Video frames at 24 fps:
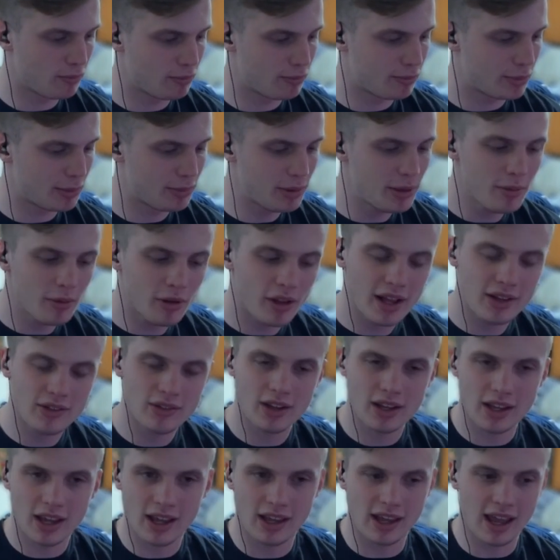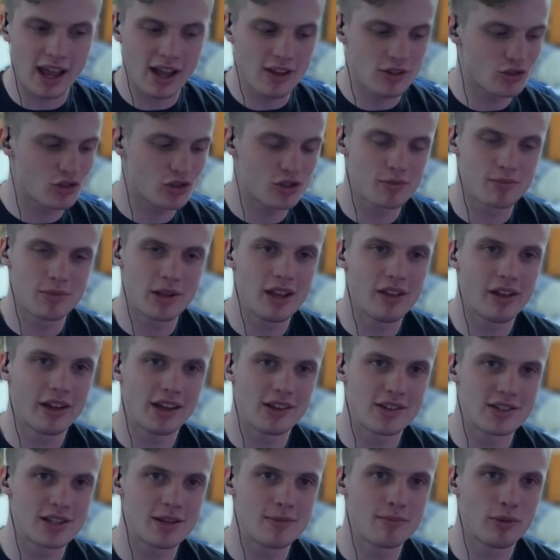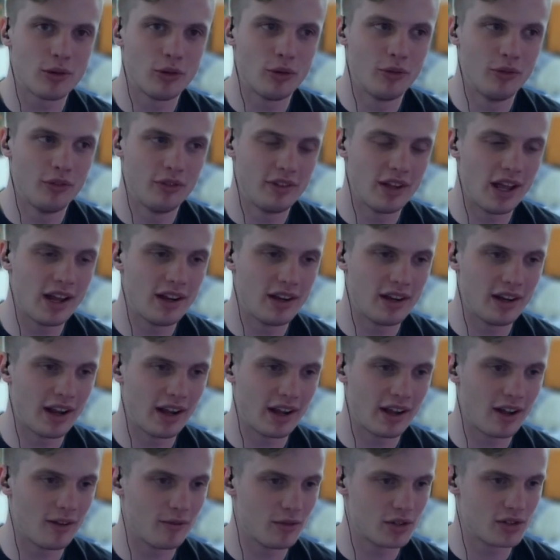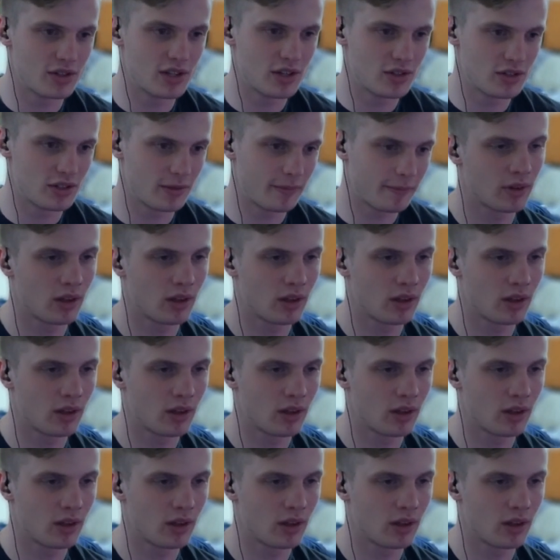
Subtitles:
But people act like it can't just be like a simple day-to-day conversation.